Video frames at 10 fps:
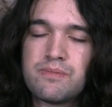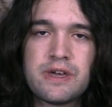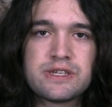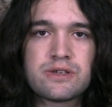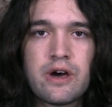with a
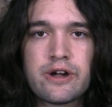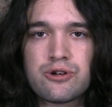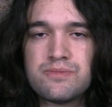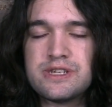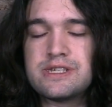base clock
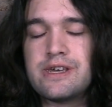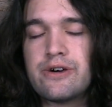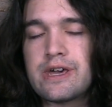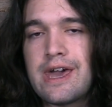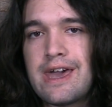or
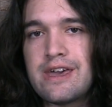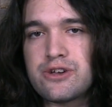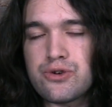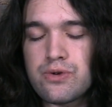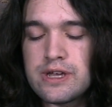BCLK
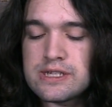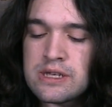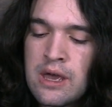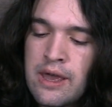increase,